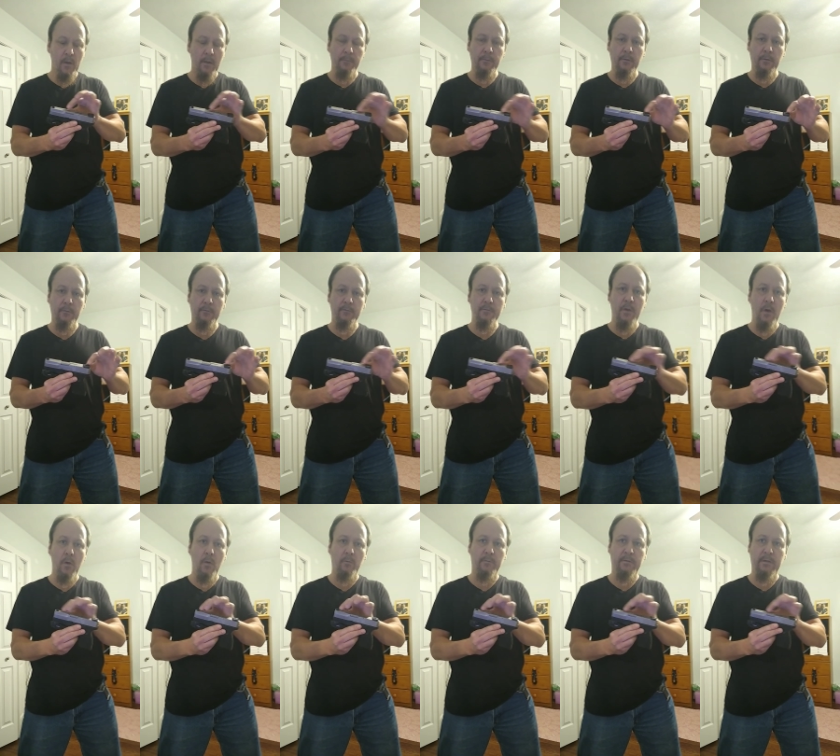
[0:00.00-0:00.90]
there's
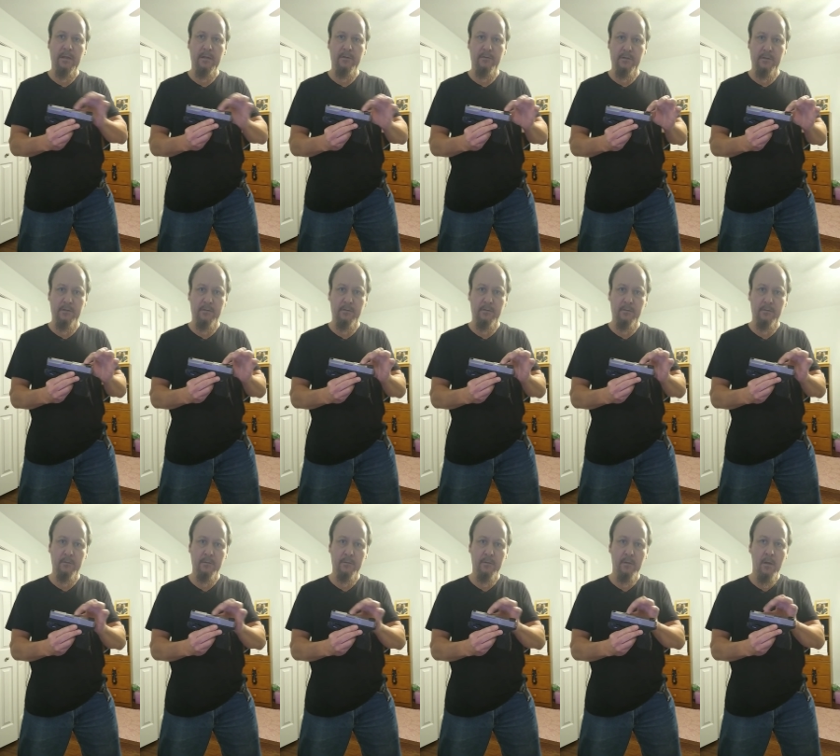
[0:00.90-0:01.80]
no tension
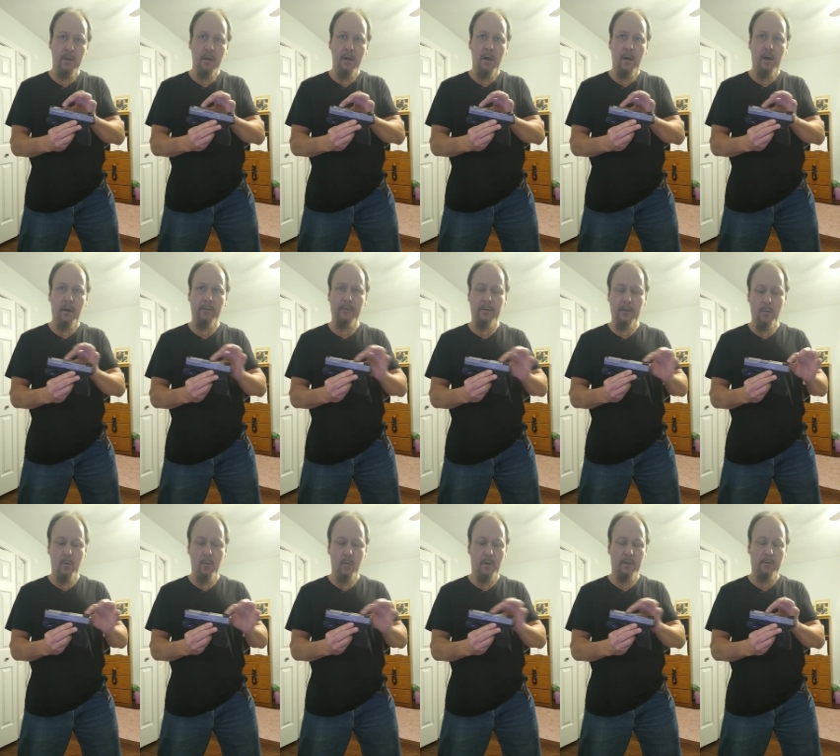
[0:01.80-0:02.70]
on the
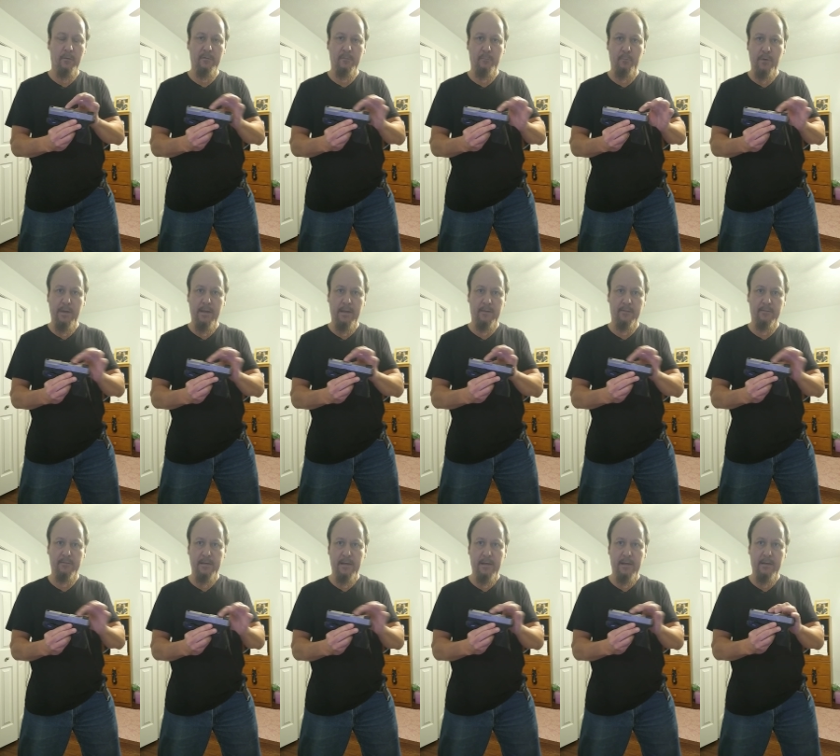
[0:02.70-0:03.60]
coil spring
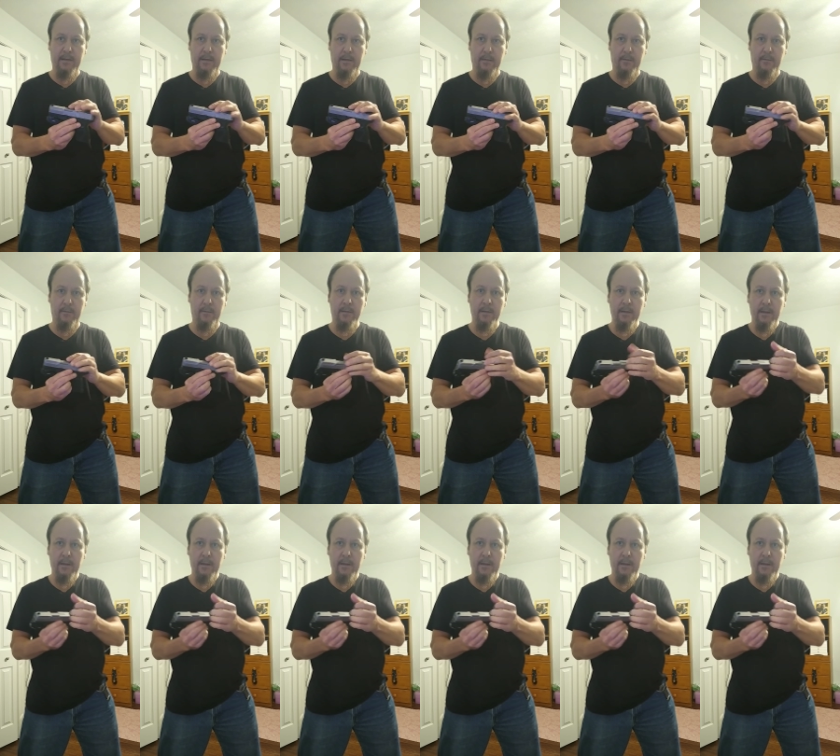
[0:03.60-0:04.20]
inside here.